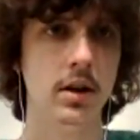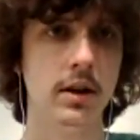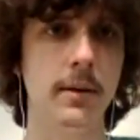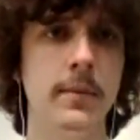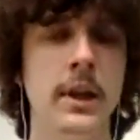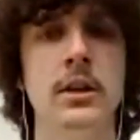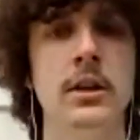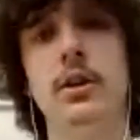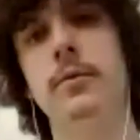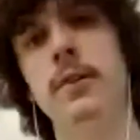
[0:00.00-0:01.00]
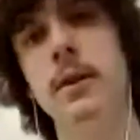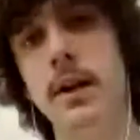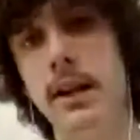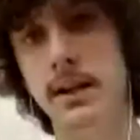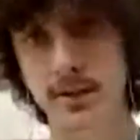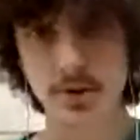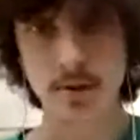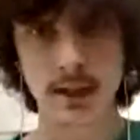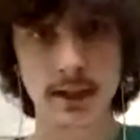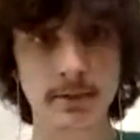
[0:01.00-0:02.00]
Okay, so for anybody else
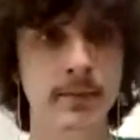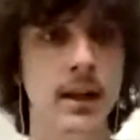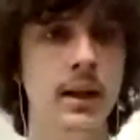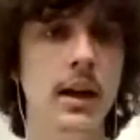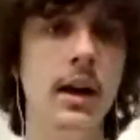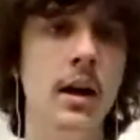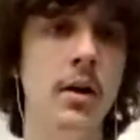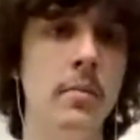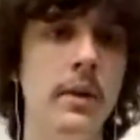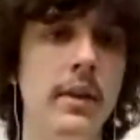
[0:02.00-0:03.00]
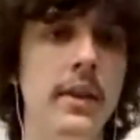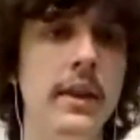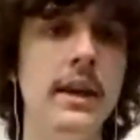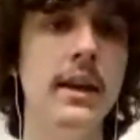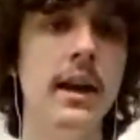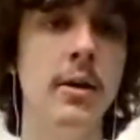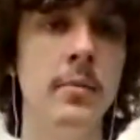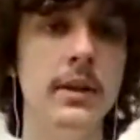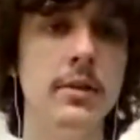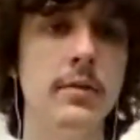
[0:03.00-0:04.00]
joining, the
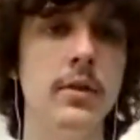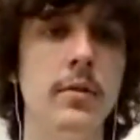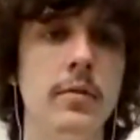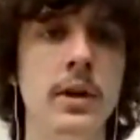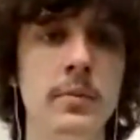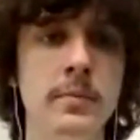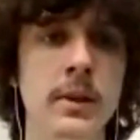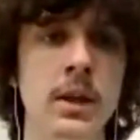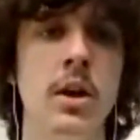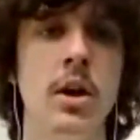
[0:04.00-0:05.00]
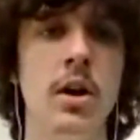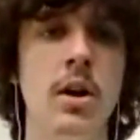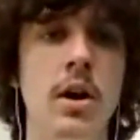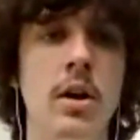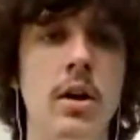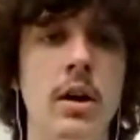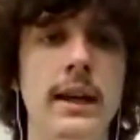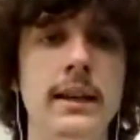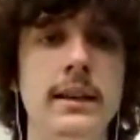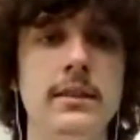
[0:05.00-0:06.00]
elements for the film
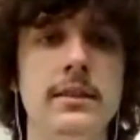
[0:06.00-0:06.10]
is